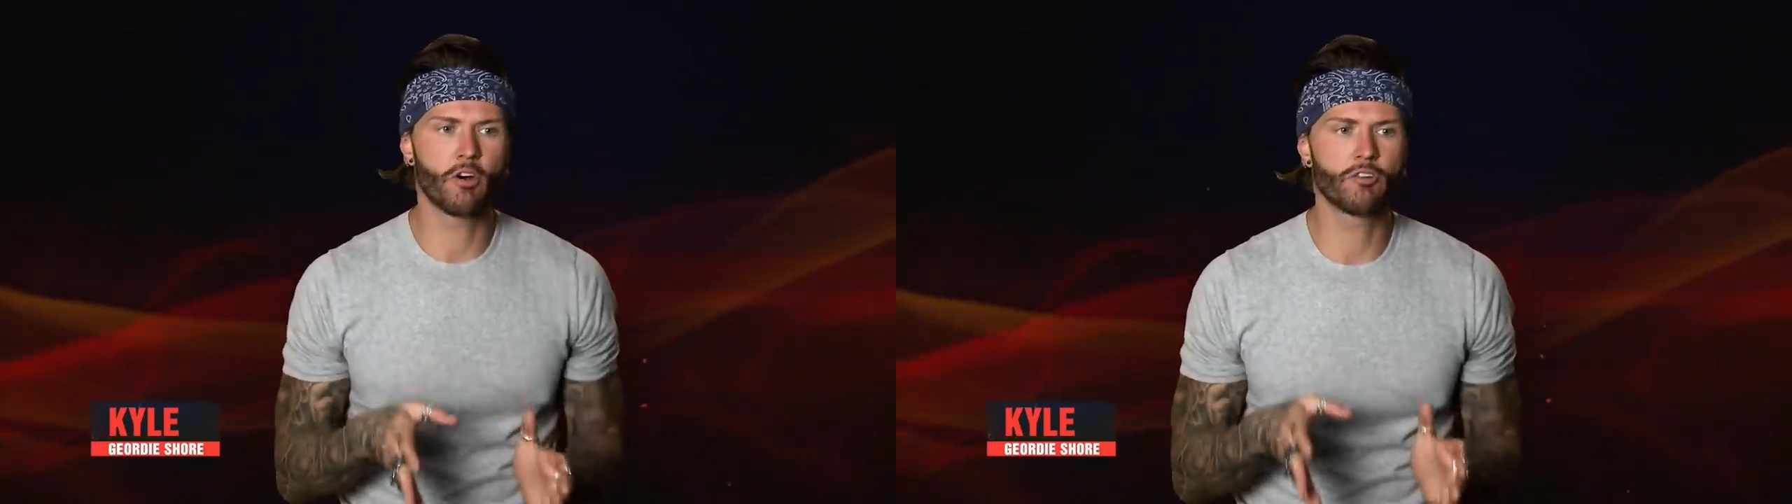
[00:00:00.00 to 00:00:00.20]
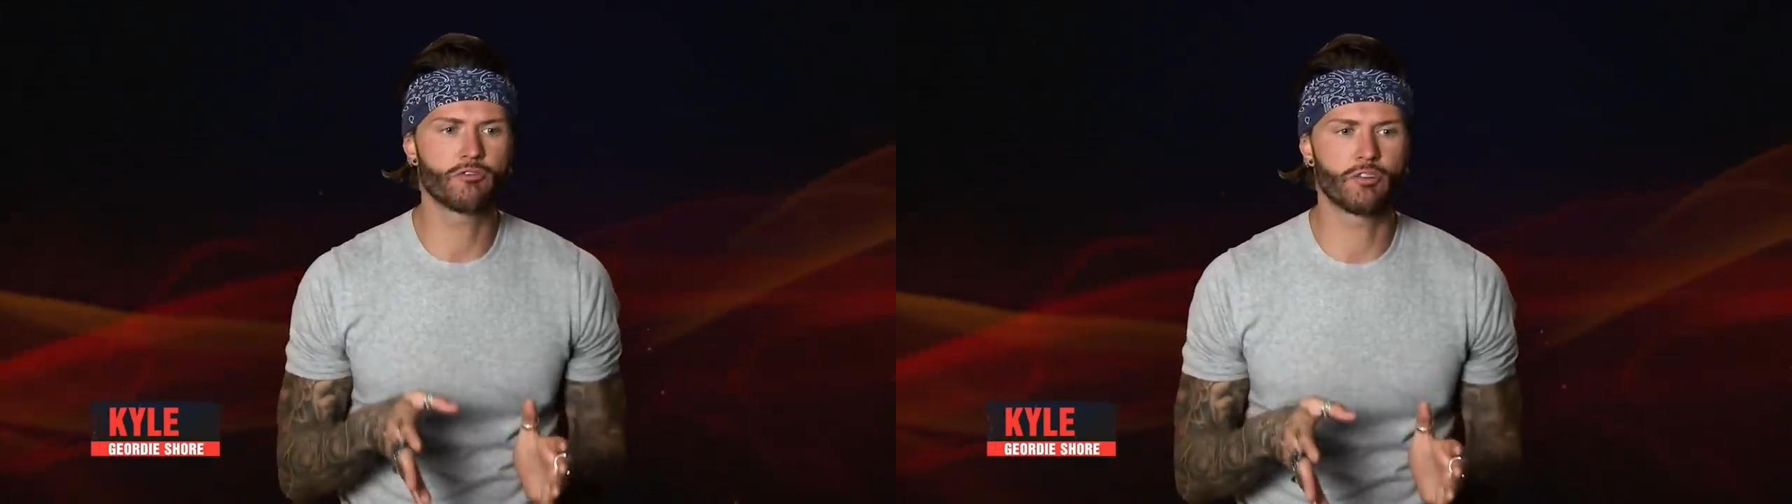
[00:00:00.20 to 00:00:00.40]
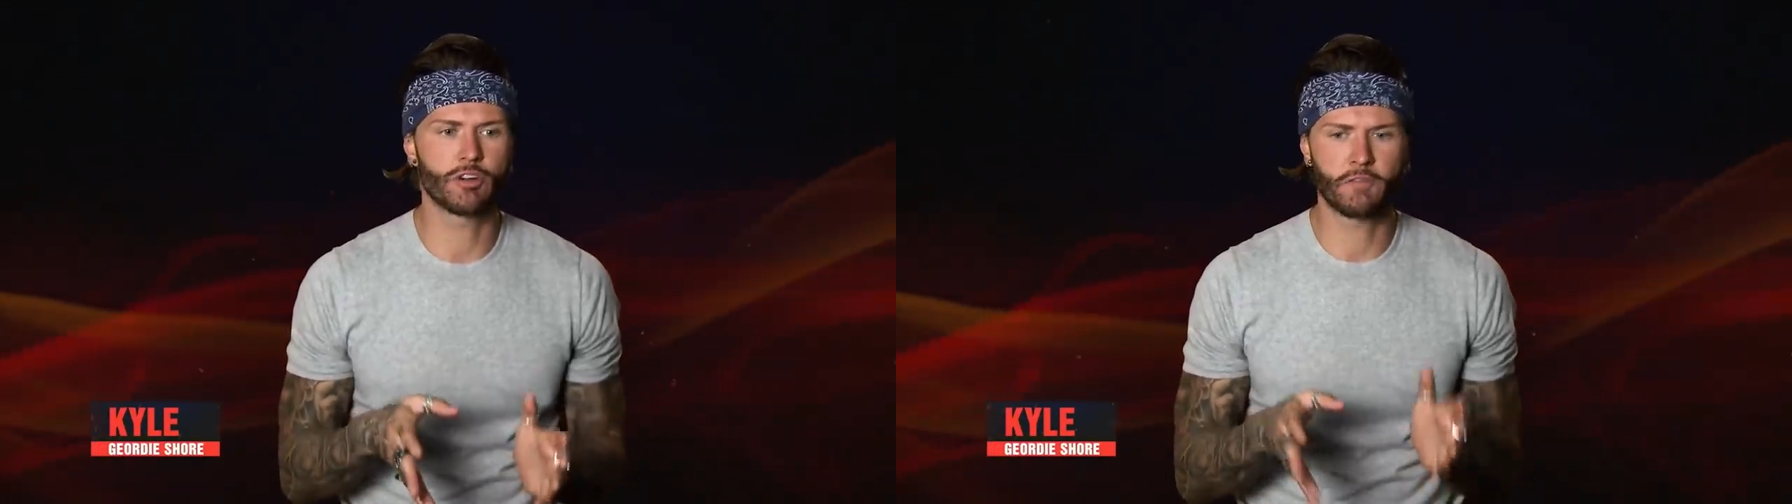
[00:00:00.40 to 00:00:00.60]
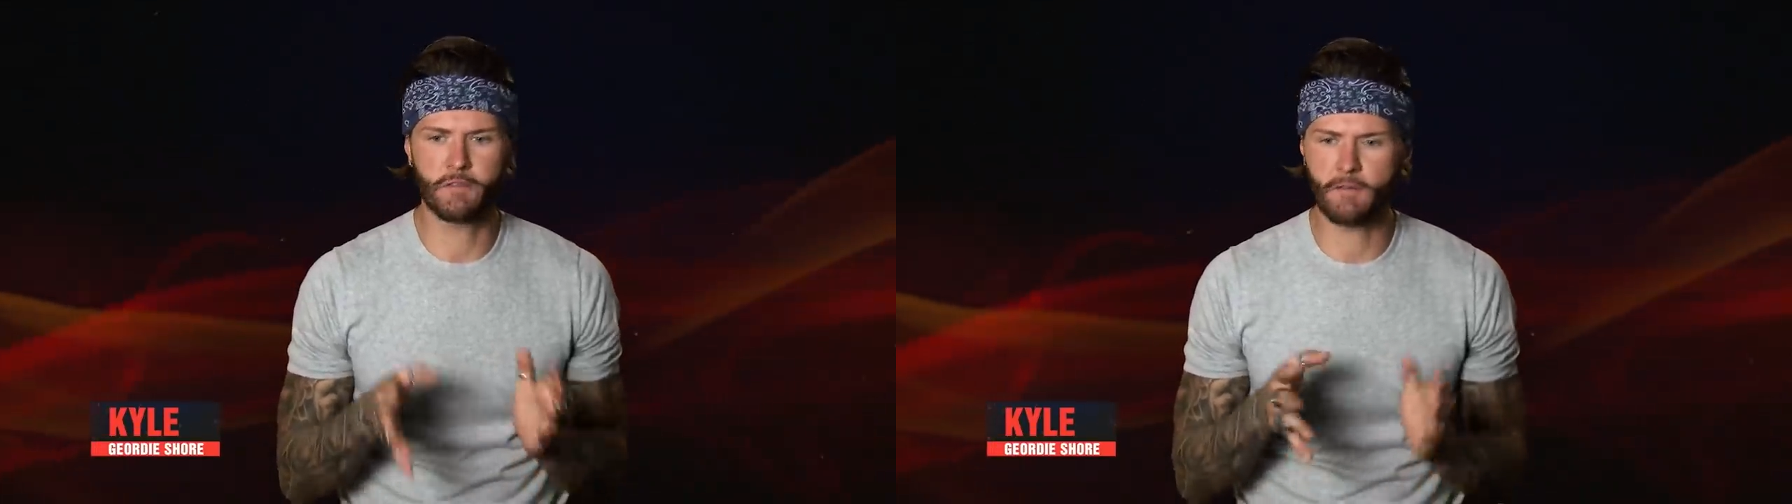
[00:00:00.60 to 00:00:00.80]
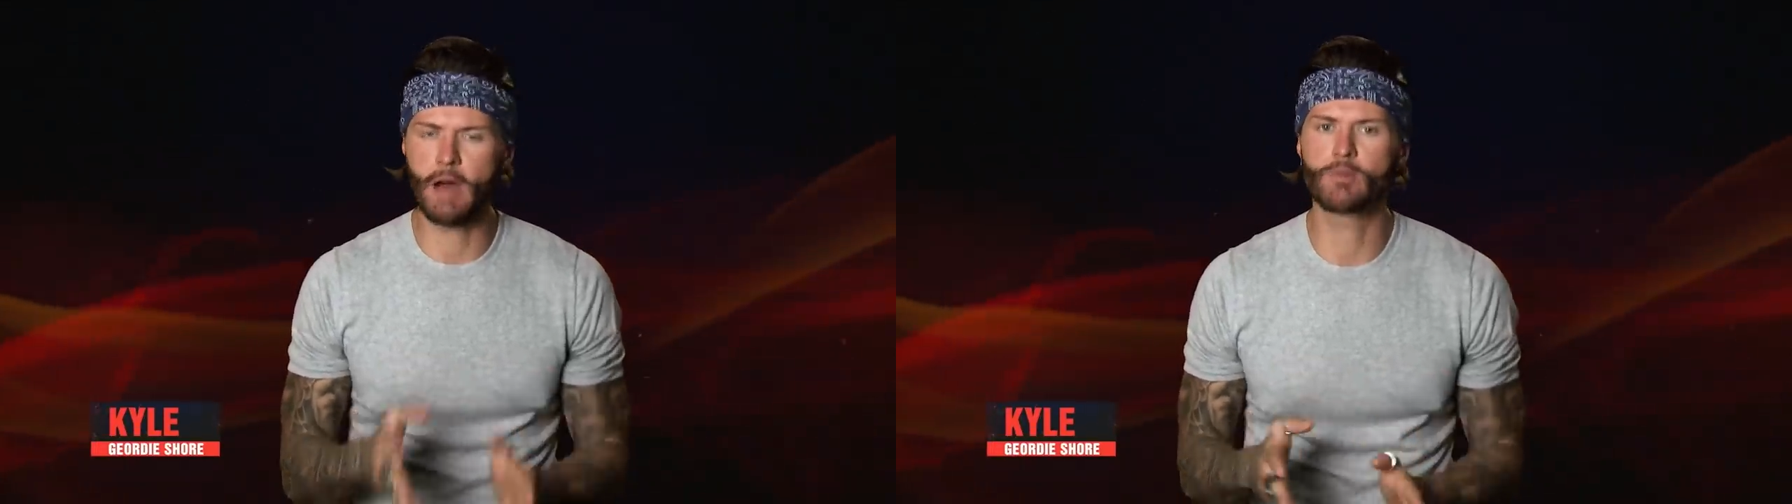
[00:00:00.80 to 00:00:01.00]
hundred
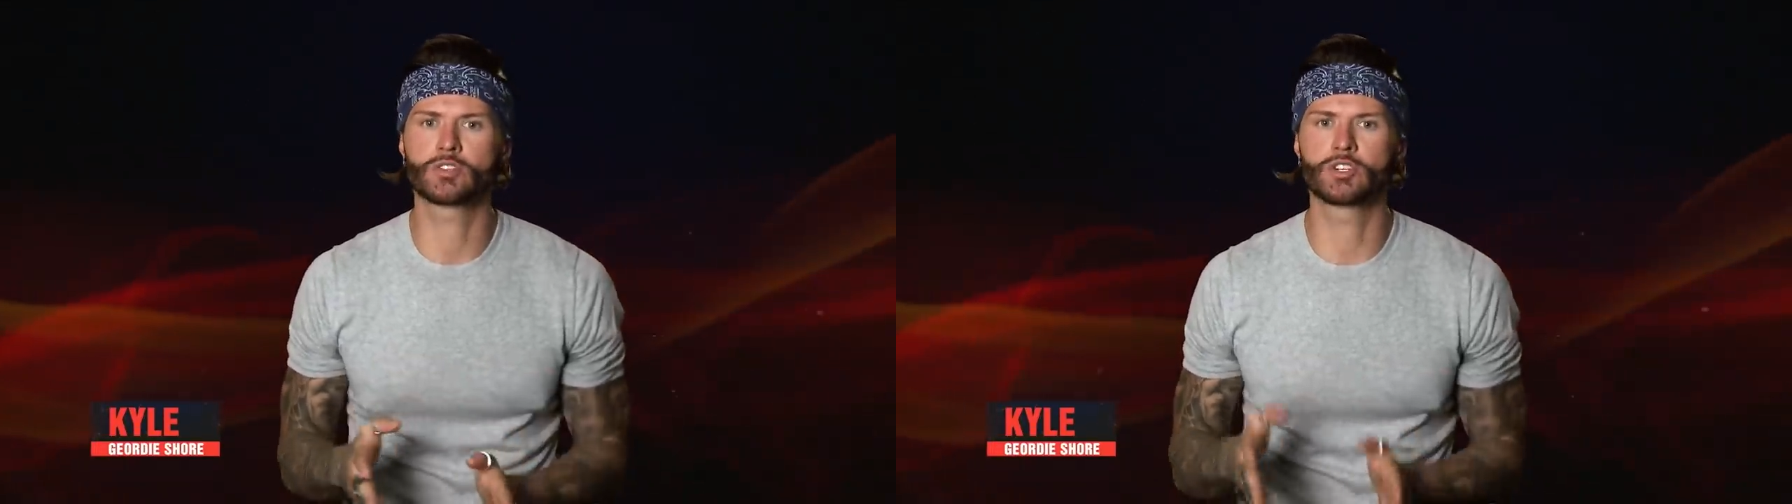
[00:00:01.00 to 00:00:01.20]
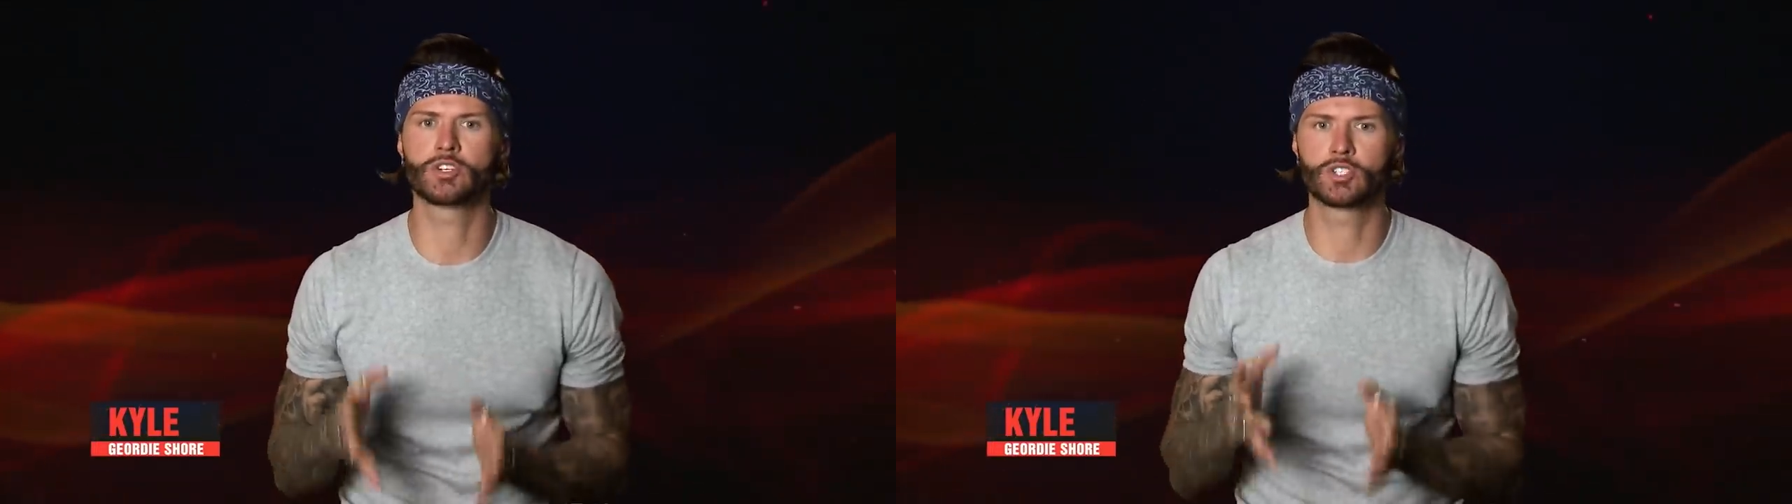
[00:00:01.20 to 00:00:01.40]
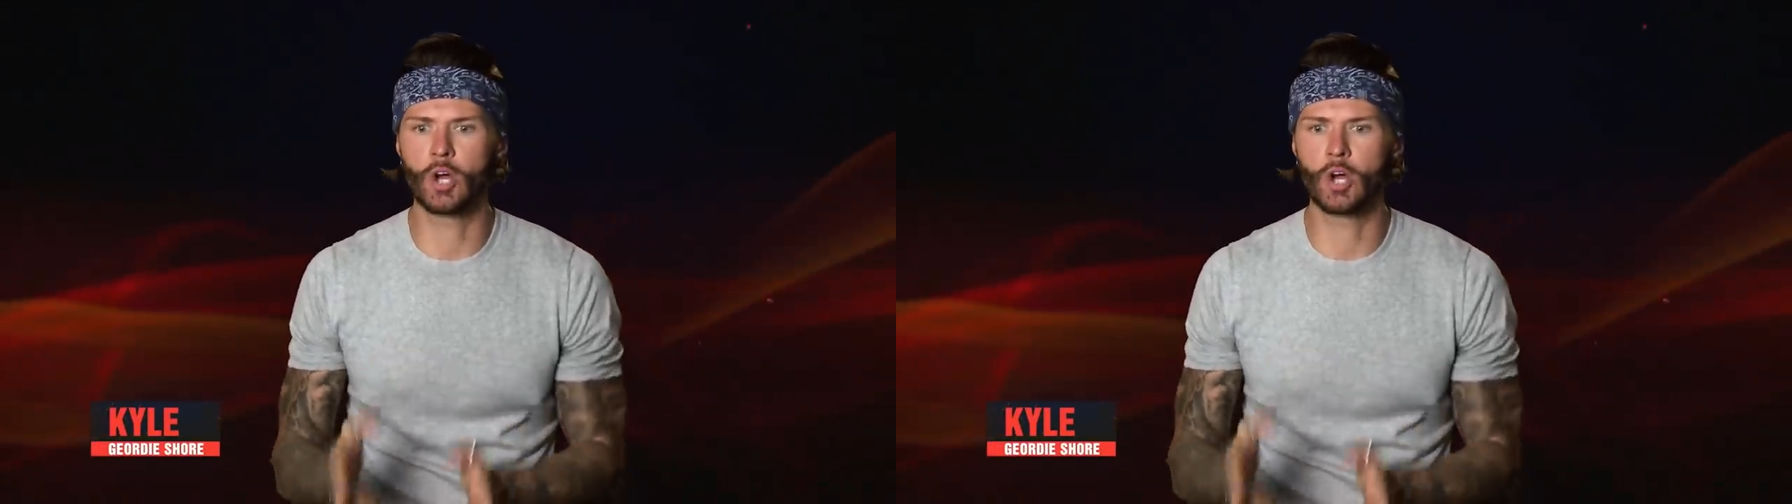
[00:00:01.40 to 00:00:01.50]
thousand